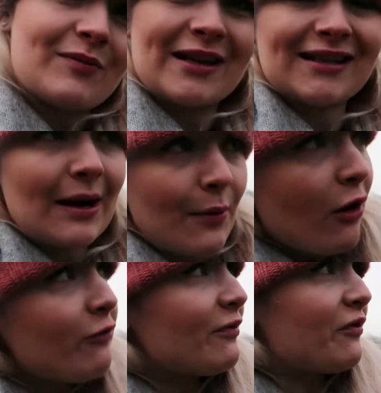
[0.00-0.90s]
bit of time
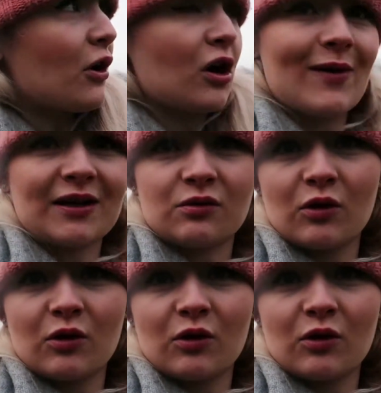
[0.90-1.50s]
off before I go back to